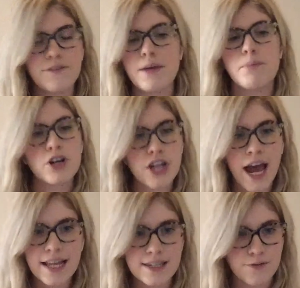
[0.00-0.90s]
they push
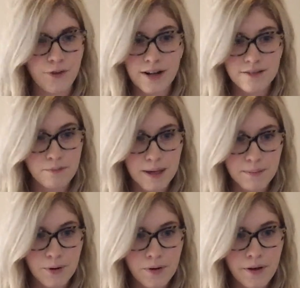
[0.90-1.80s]
ads in front of
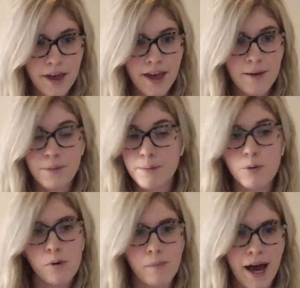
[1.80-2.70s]
people,
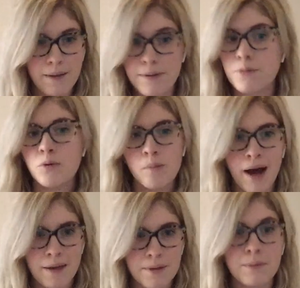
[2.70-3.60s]
people will buy, people will
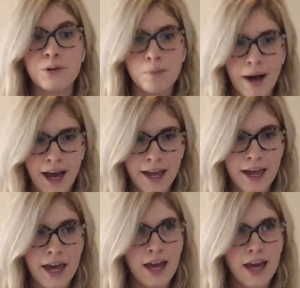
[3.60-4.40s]
buy, people will buy.